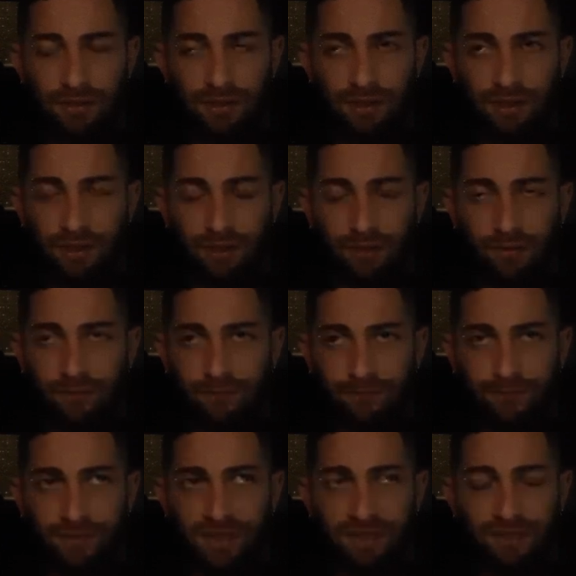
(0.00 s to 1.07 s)
You know?
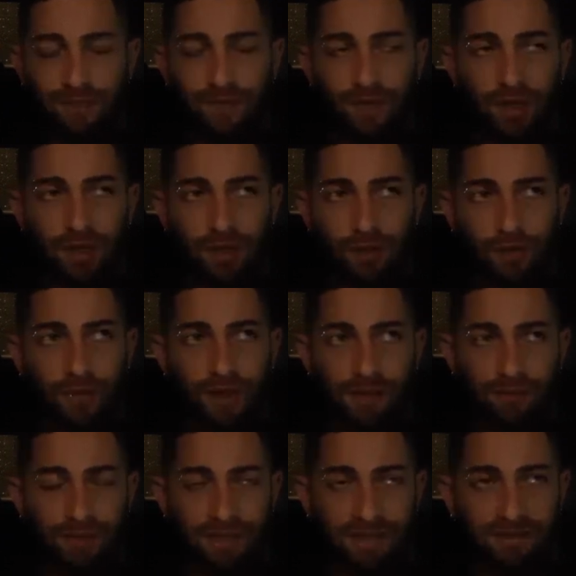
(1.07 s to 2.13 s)
It says the vertigo
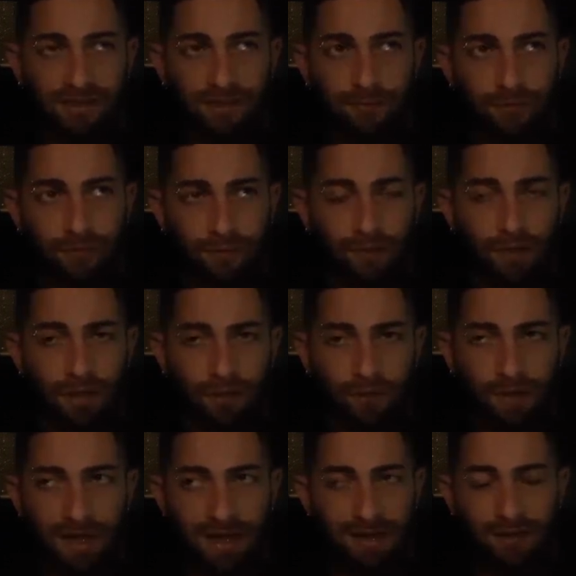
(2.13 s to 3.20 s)
thing, but that seemed to have gone away.